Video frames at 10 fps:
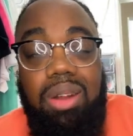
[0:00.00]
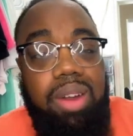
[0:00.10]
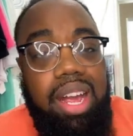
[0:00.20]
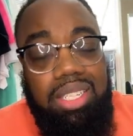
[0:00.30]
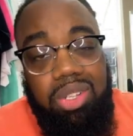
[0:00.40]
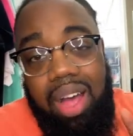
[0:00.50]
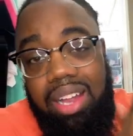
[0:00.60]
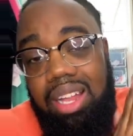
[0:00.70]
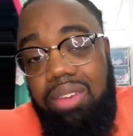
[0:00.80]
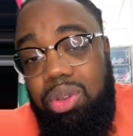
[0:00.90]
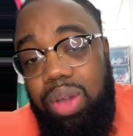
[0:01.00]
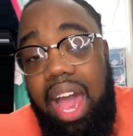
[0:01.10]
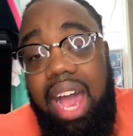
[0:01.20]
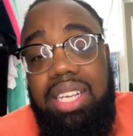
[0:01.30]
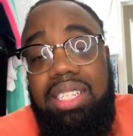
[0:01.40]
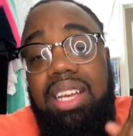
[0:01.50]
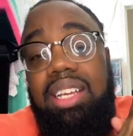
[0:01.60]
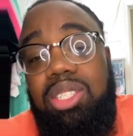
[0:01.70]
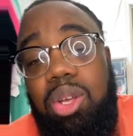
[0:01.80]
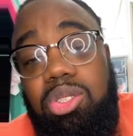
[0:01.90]
All right, so I love you guys
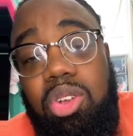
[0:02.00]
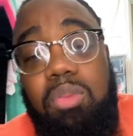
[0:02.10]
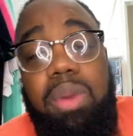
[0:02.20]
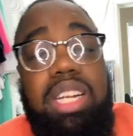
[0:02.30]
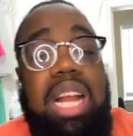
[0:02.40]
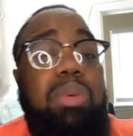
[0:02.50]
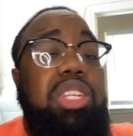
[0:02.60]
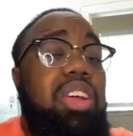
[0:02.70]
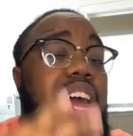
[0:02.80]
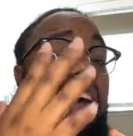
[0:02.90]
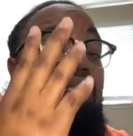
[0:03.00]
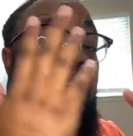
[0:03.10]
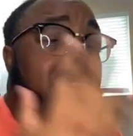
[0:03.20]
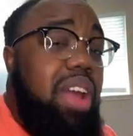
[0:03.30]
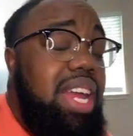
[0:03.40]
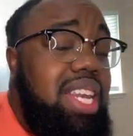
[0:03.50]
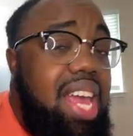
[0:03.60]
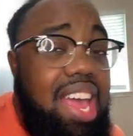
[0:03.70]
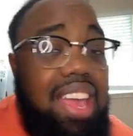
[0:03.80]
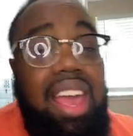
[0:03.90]
so, so much. I want y'all to have a great
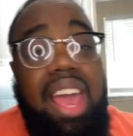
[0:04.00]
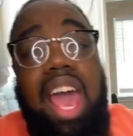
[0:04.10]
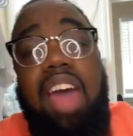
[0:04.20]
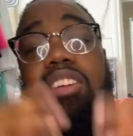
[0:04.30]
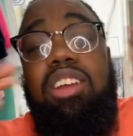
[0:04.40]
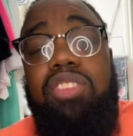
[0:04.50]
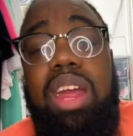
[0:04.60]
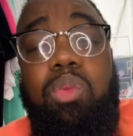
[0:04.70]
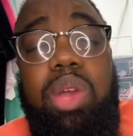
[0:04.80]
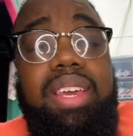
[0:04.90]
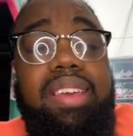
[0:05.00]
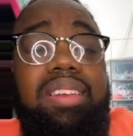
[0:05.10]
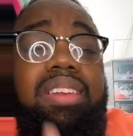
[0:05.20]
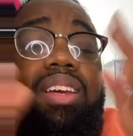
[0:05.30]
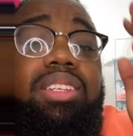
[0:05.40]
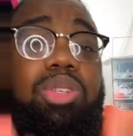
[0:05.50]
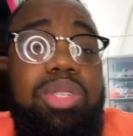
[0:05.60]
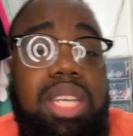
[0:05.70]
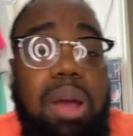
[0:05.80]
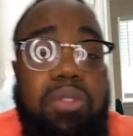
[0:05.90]
day, have a great weekend.
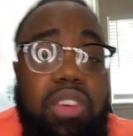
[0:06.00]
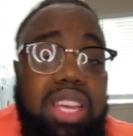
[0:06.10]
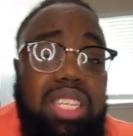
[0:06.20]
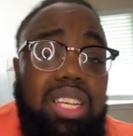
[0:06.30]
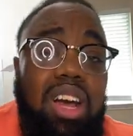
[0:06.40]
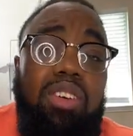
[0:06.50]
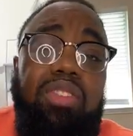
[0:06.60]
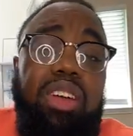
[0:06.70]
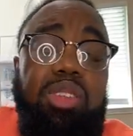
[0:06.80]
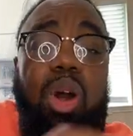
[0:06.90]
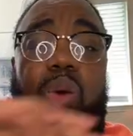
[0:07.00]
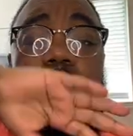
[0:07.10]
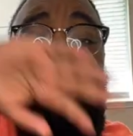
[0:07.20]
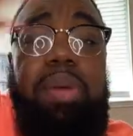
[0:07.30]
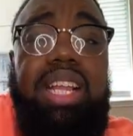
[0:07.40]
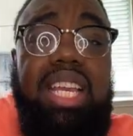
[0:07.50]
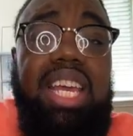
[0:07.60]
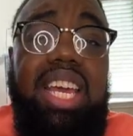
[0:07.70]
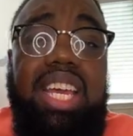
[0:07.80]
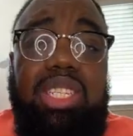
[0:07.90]
Do something for yourself. Don't worry about the
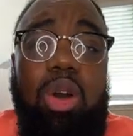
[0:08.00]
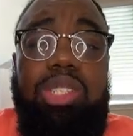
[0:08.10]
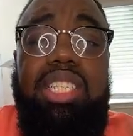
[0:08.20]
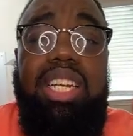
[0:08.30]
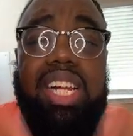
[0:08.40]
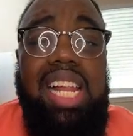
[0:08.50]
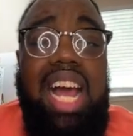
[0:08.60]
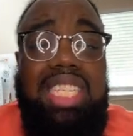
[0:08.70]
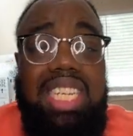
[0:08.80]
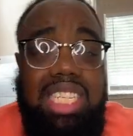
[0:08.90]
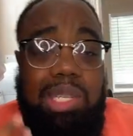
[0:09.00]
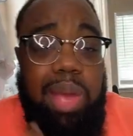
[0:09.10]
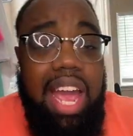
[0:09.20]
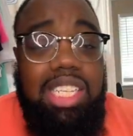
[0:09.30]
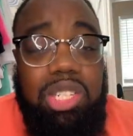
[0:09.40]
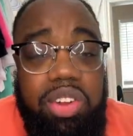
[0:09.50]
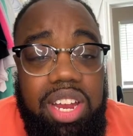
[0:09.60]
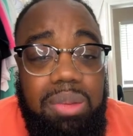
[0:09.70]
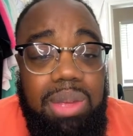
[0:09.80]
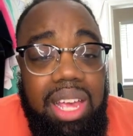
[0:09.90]
kids. Go sit in the closet, eat some ice
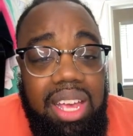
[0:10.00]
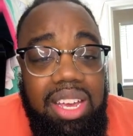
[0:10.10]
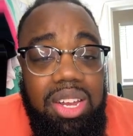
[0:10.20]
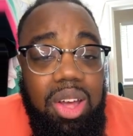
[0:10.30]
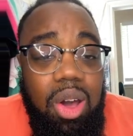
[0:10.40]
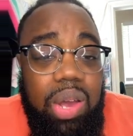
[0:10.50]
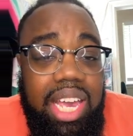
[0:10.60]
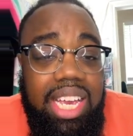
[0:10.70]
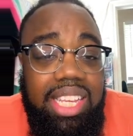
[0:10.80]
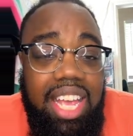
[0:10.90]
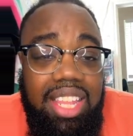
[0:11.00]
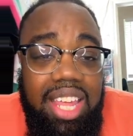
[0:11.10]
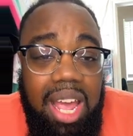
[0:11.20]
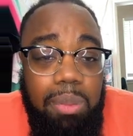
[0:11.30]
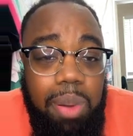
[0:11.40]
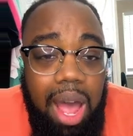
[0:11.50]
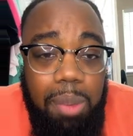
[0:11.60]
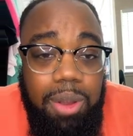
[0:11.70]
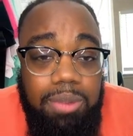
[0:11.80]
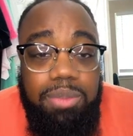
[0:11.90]
cream, you know, and get that thing
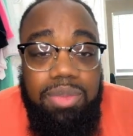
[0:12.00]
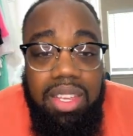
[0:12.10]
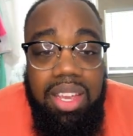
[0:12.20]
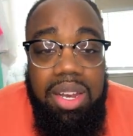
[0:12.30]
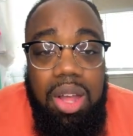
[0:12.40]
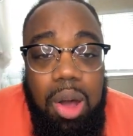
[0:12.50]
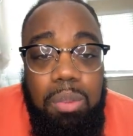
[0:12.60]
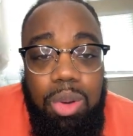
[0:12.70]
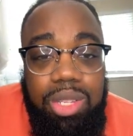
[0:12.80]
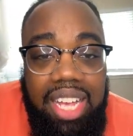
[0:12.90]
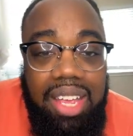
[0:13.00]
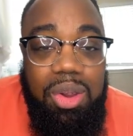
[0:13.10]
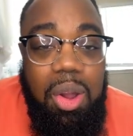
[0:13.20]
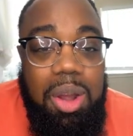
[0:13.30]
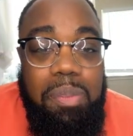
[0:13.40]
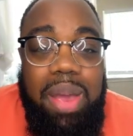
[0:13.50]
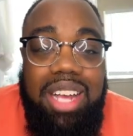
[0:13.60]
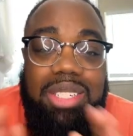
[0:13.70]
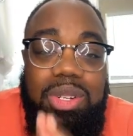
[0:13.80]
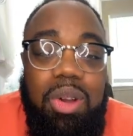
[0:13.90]
popping. You know, Mook said, you are the
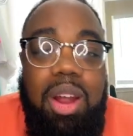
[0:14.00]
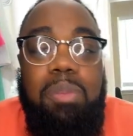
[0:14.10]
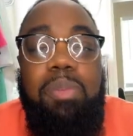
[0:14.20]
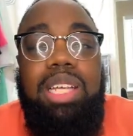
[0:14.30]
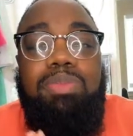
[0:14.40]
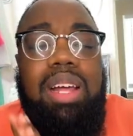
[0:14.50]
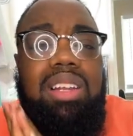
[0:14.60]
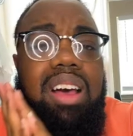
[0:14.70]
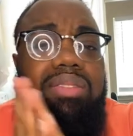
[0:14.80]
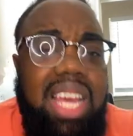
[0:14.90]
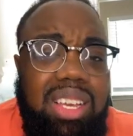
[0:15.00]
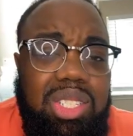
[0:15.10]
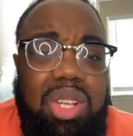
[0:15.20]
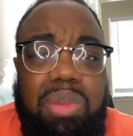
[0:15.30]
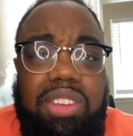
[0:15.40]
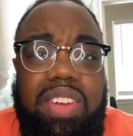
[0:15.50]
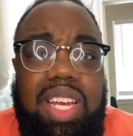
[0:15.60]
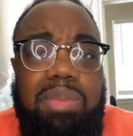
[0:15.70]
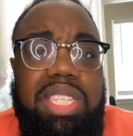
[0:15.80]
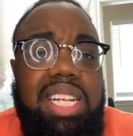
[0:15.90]
best. You are the best, my love. Thank you so much
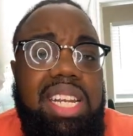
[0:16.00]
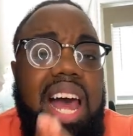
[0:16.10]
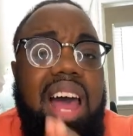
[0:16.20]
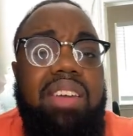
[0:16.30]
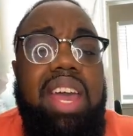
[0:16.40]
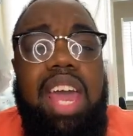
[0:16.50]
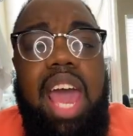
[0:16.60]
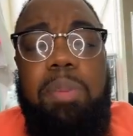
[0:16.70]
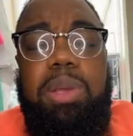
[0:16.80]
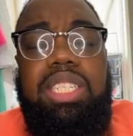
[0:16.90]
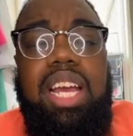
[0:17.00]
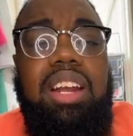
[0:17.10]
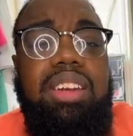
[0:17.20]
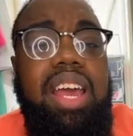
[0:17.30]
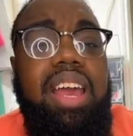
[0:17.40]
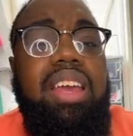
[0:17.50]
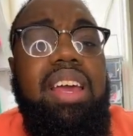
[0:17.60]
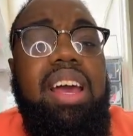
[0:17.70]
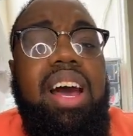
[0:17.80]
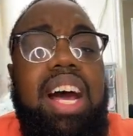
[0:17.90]
for coming to the live. Happy
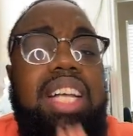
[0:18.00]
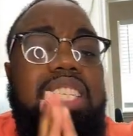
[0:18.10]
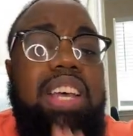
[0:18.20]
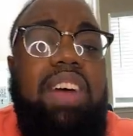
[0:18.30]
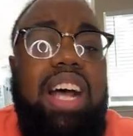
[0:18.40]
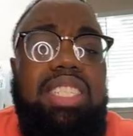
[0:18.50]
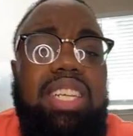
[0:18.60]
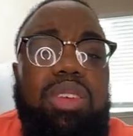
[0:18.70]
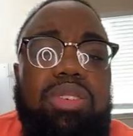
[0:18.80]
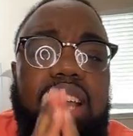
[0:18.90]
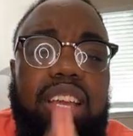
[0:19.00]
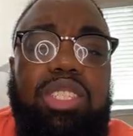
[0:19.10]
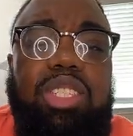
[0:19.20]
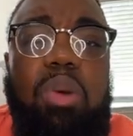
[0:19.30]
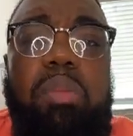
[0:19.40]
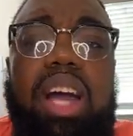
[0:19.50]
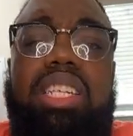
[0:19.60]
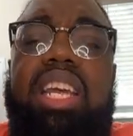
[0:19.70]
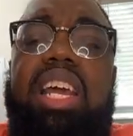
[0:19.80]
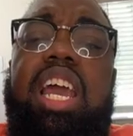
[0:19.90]
Saturday. Tiff, I see you. Thank you so
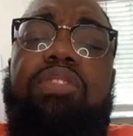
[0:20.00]
much.